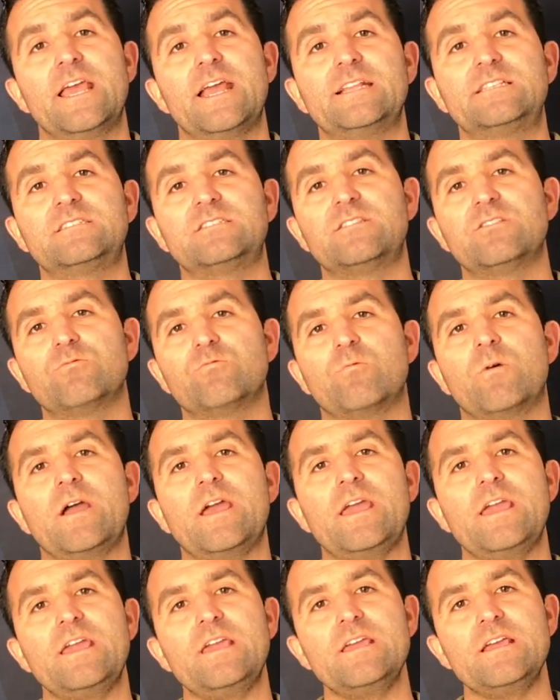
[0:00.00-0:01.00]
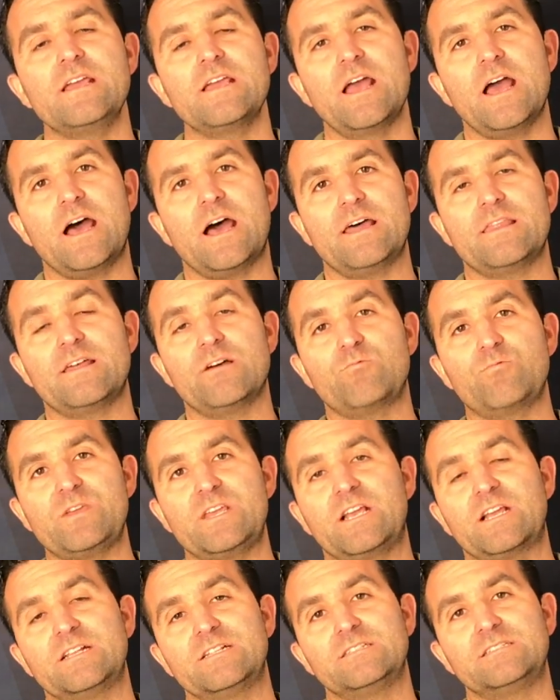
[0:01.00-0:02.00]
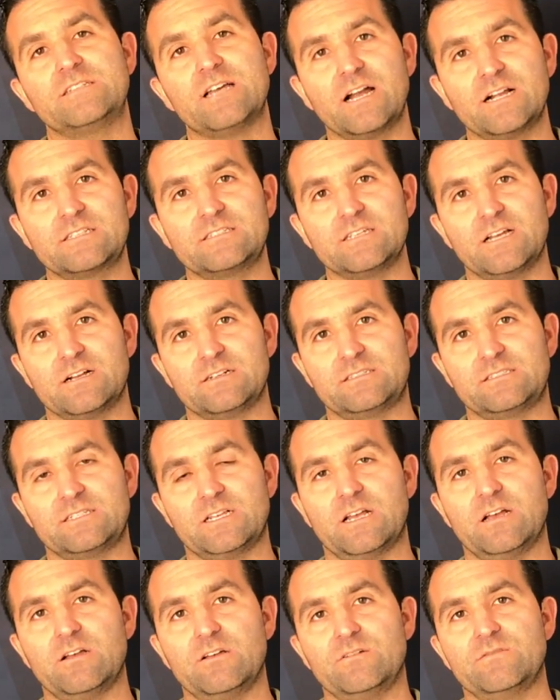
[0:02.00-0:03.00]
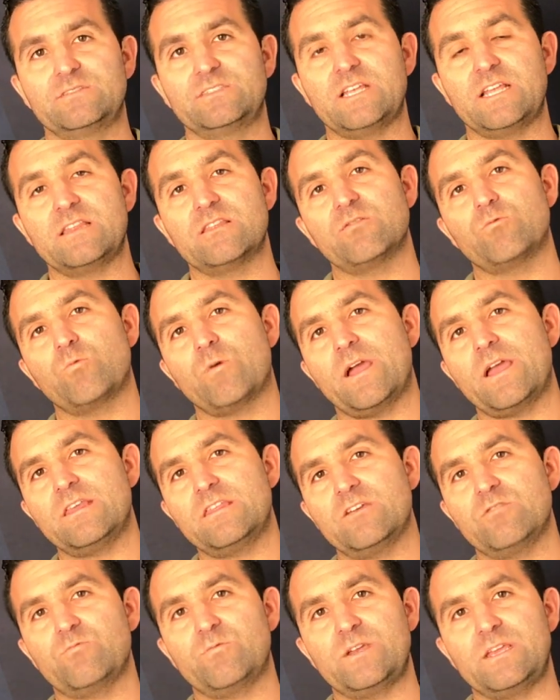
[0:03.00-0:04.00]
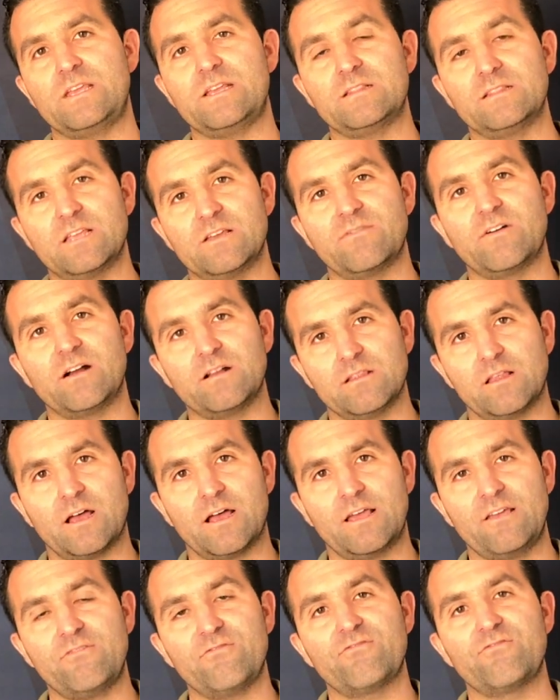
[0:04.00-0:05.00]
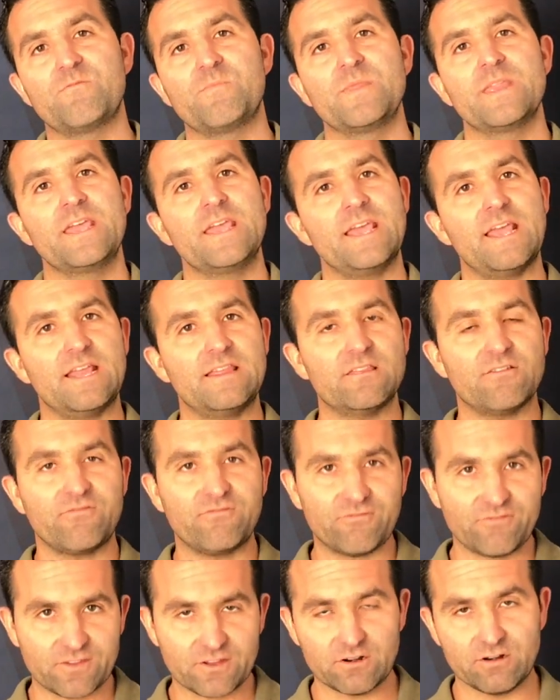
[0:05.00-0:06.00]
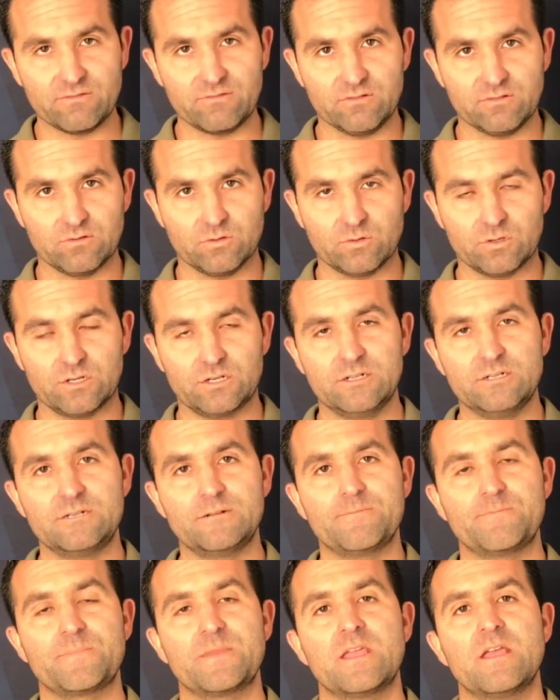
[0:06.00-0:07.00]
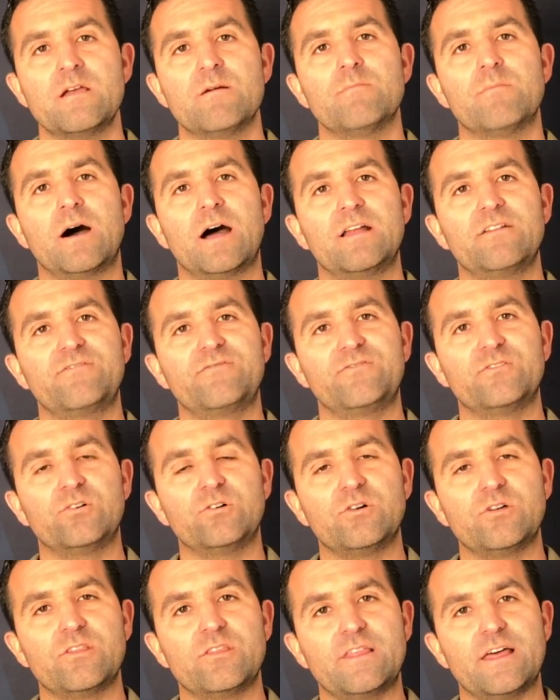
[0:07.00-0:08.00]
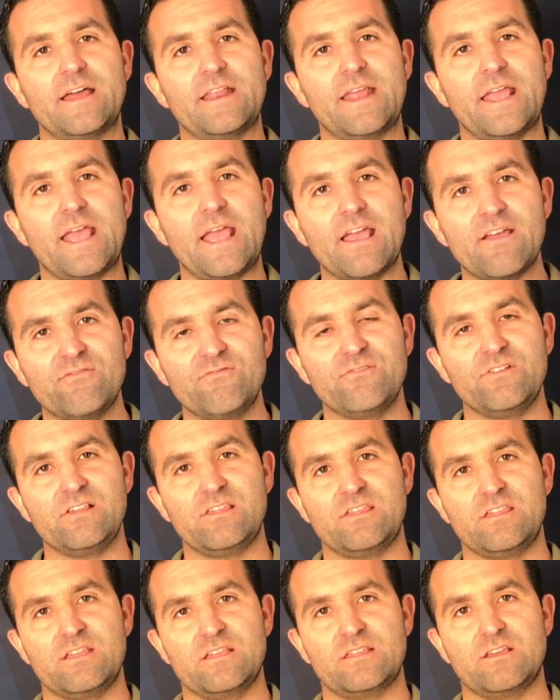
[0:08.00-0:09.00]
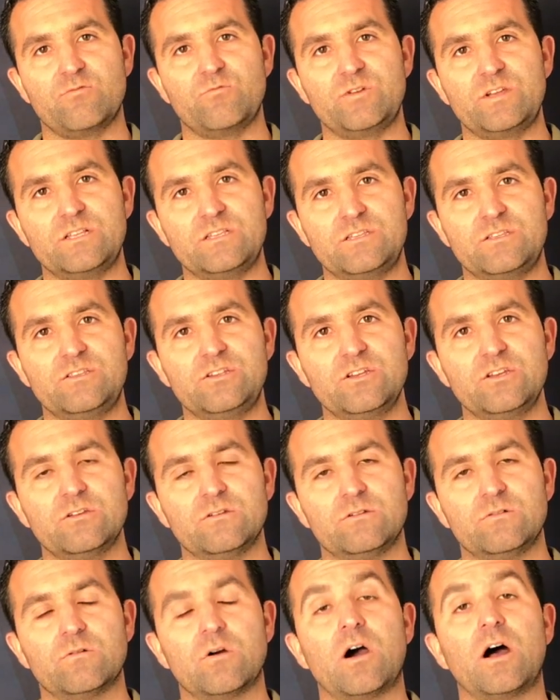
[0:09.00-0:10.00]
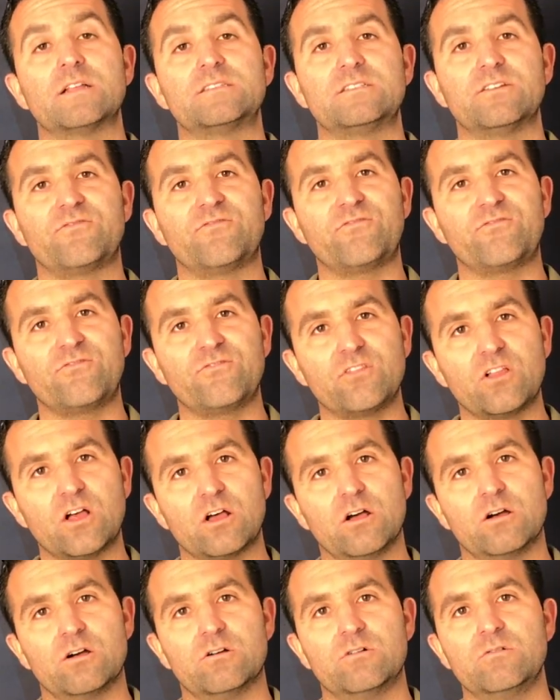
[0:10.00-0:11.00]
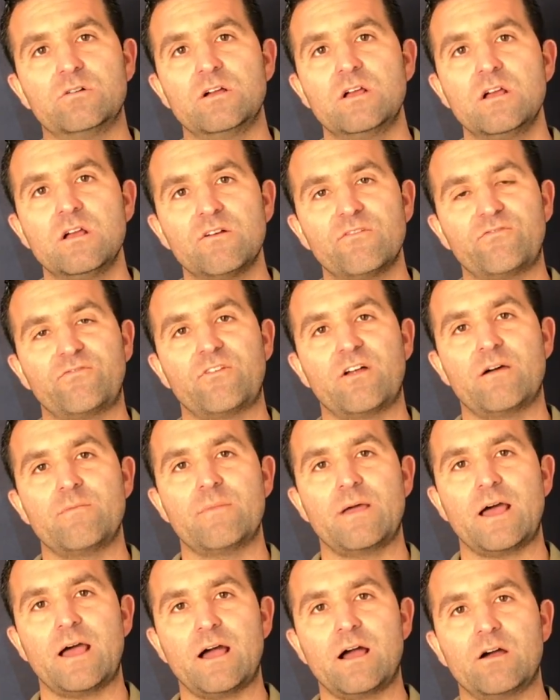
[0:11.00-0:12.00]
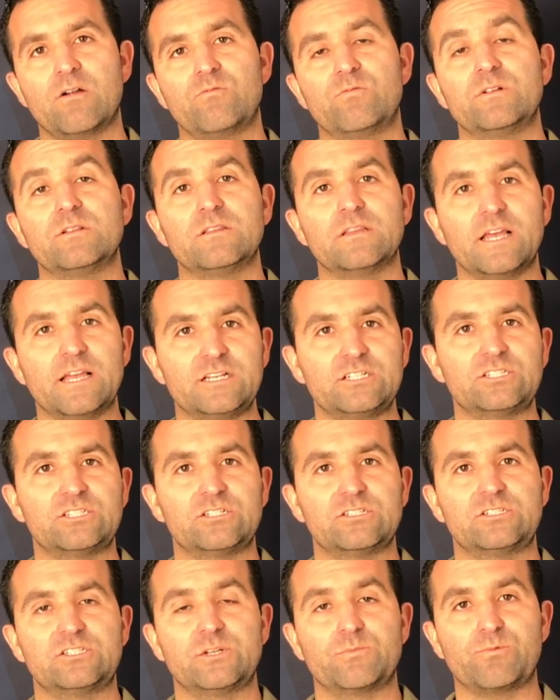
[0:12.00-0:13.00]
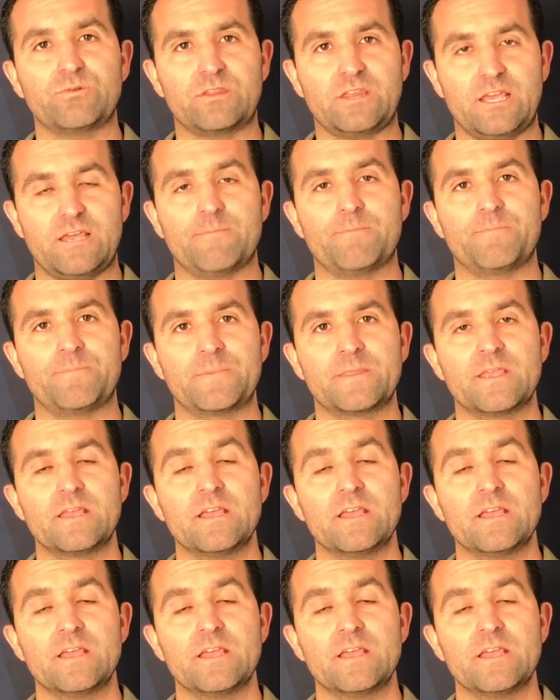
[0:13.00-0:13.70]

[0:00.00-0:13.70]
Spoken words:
It's the way that we conduct ourselves, in the way that we live our life, in the fear of the Lord, mindful that everything that we do ought to flow from our relationship with Him.